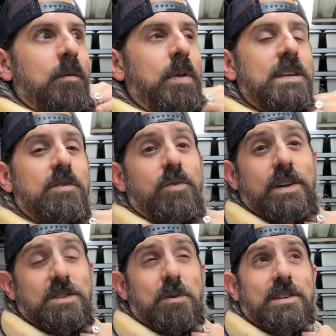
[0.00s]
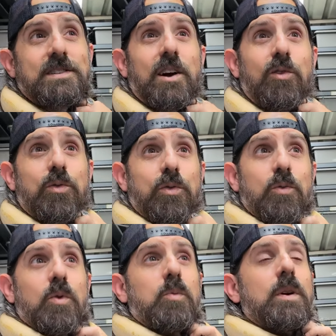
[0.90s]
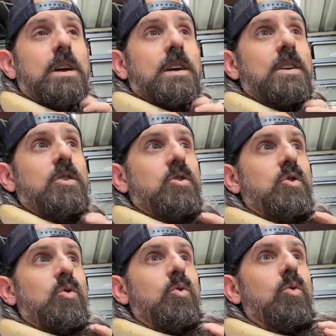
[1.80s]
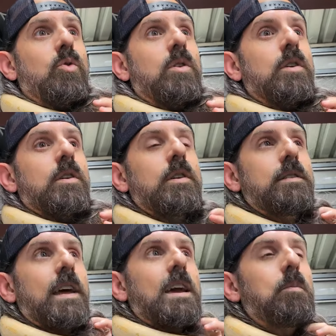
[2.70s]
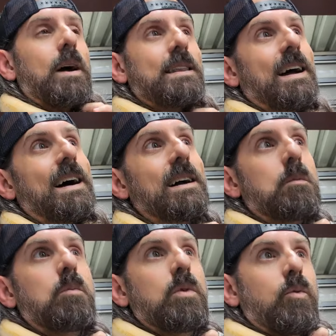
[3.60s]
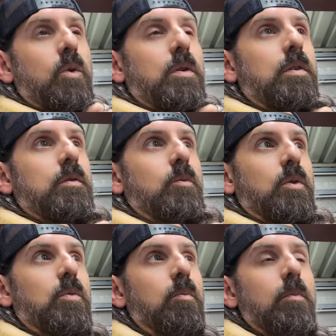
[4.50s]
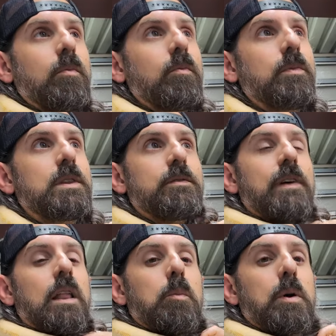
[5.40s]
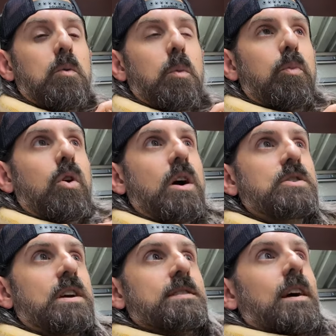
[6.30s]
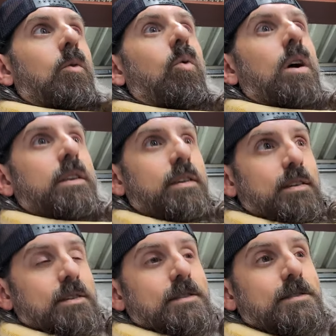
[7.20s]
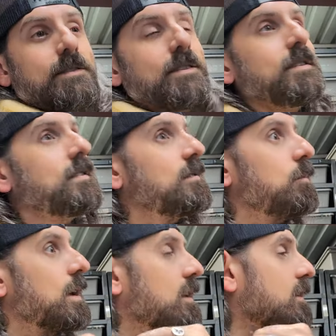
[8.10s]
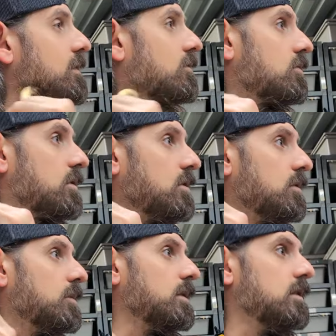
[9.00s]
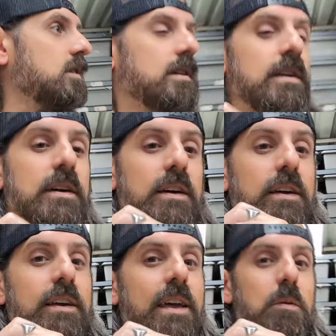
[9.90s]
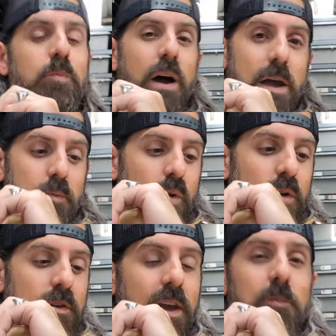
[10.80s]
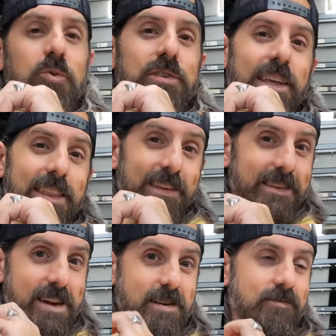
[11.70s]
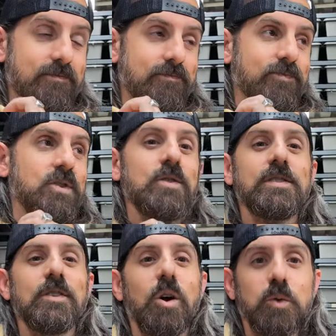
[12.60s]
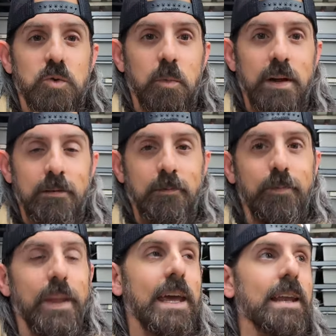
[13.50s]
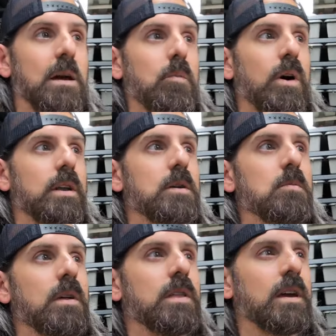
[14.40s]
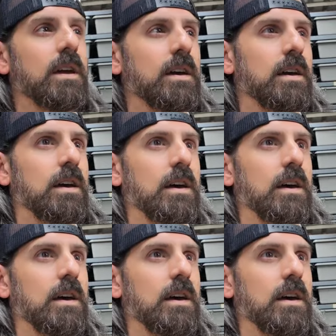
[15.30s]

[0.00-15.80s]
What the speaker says: piece of advice to myself would be to take my time with developing what projects I want. Man, he's really on me, huh? And buy more animals like this guy. So this is Ultraman, and I bought him, I think,